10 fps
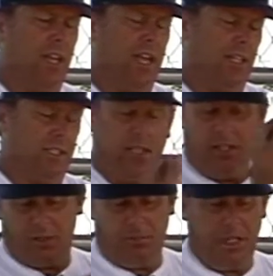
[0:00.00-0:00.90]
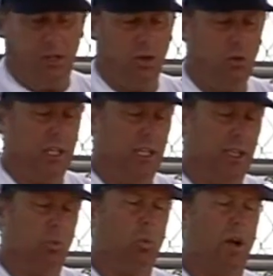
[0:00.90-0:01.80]
And it tells me who to
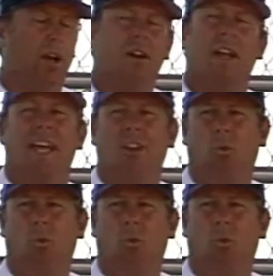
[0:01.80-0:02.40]
hit where and